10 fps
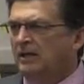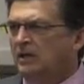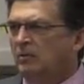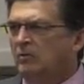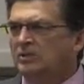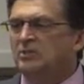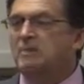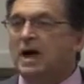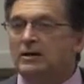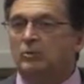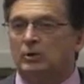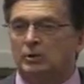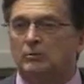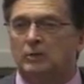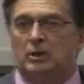You know, what's the matter with
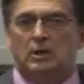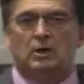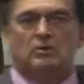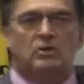it?